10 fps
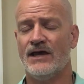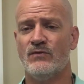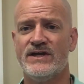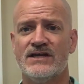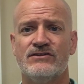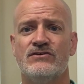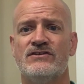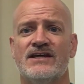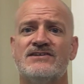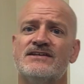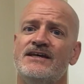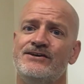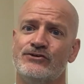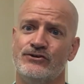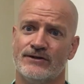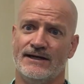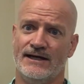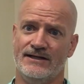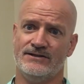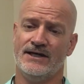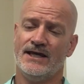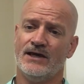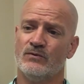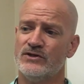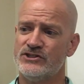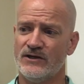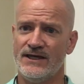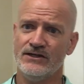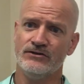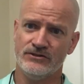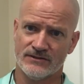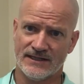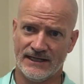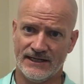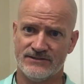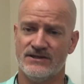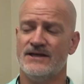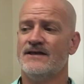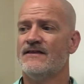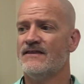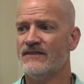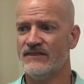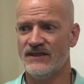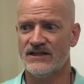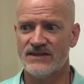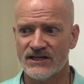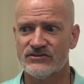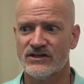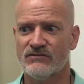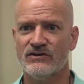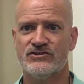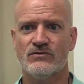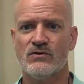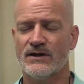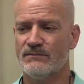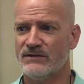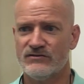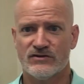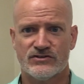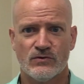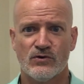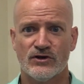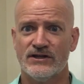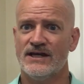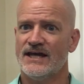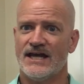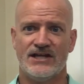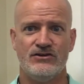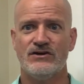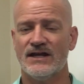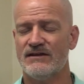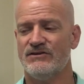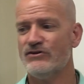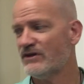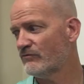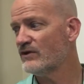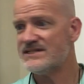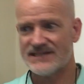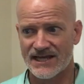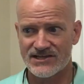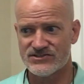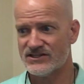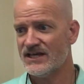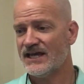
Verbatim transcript: and we can do things to heal your gut. And once you heal your gut, then things can restore be restored and you can you can retest